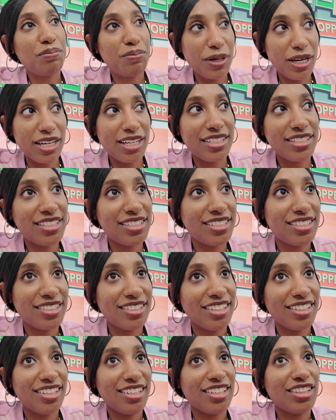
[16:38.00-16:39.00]
But
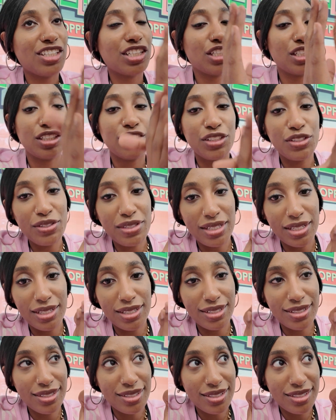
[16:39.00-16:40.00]
the good news
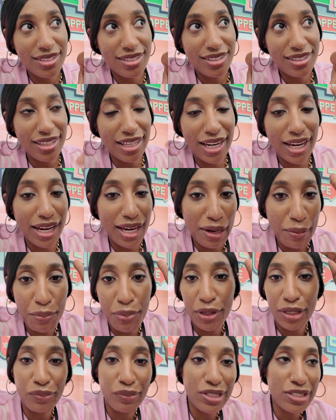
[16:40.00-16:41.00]
is that I am
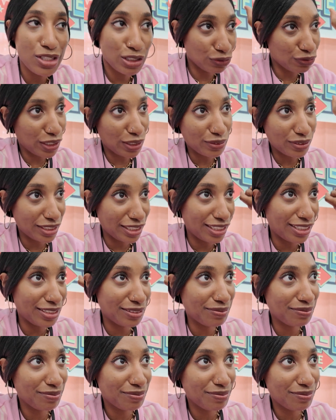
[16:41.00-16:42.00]
putting myself out
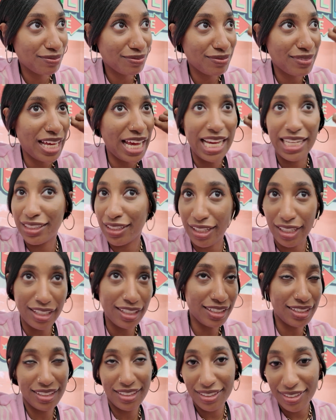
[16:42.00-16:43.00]
there, and
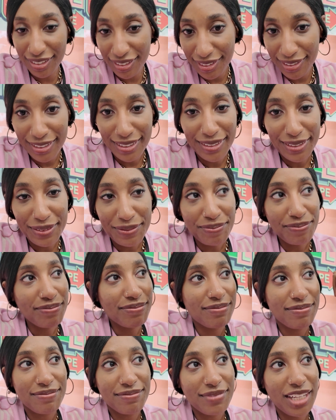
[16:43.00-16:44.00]
like, I
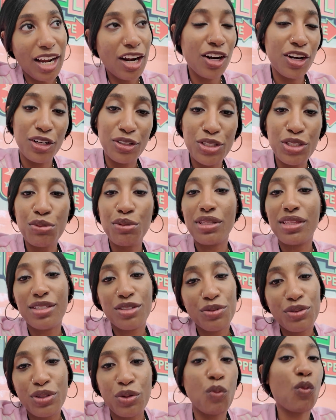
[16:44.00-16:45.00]
don't know,
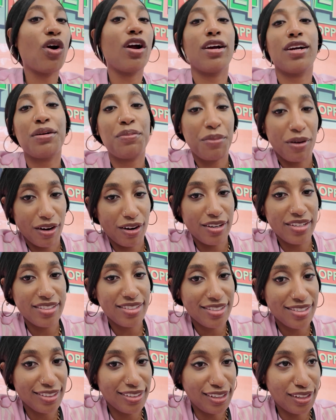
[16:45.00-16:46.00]
doing the work
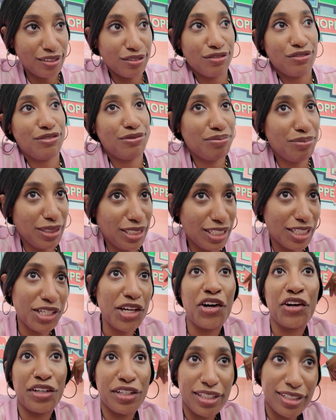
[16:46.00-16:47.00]
part of being
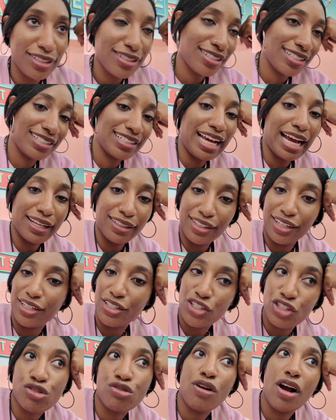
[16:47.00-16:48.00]
an artist, and
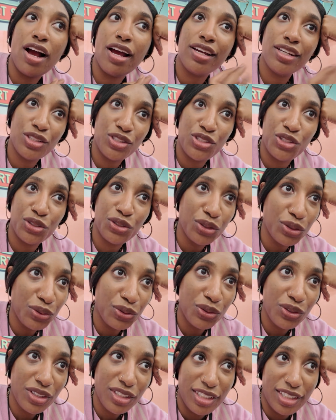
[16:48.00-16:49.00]
like trying
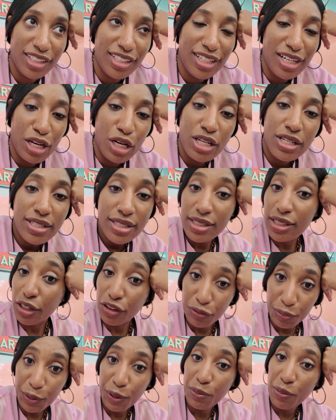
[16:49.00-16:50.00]
to
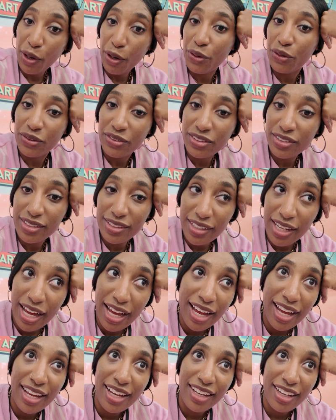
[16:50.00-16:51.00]
self-promote
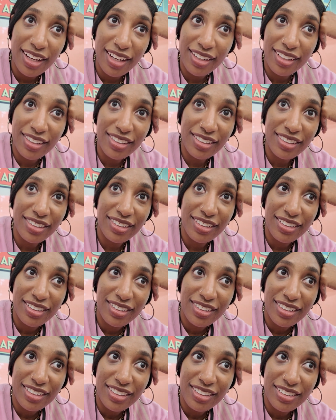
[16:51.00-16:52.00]
and
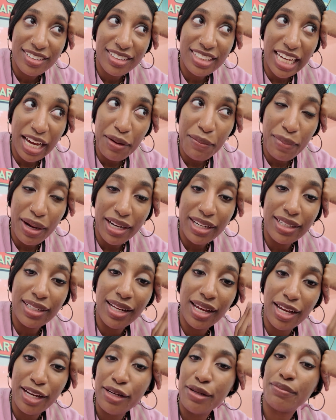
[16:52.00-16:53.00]
get my
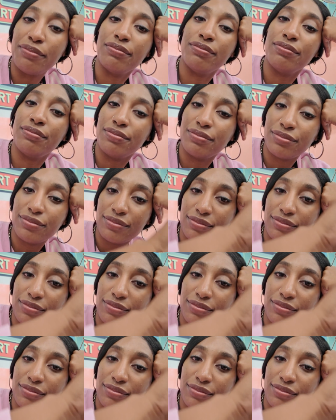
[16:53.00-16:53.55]
name